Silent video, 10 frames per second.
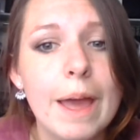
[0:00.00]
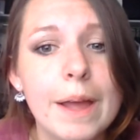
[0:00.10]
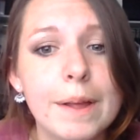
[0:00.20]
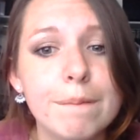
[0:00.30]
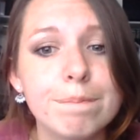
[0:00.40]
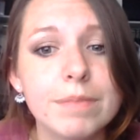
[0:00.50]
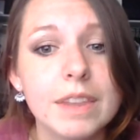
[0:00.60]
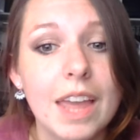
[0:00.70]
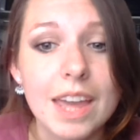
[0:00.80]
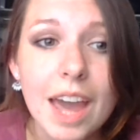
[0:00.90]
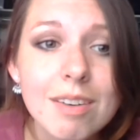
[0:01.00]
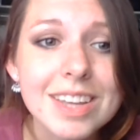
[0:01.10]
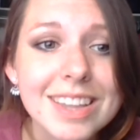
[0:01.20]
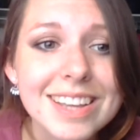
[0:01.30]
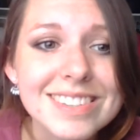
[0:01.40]
like
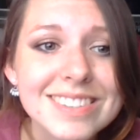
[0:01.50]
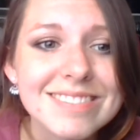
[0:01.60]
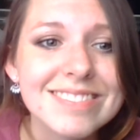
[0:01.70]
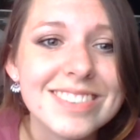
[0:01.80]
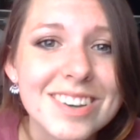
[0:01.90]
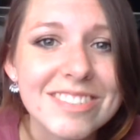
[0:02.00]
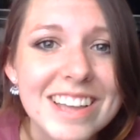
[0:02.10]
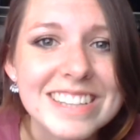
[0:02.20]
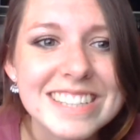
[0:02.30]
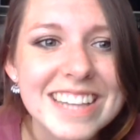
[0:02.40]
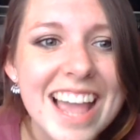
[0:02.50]
calculus, no offense.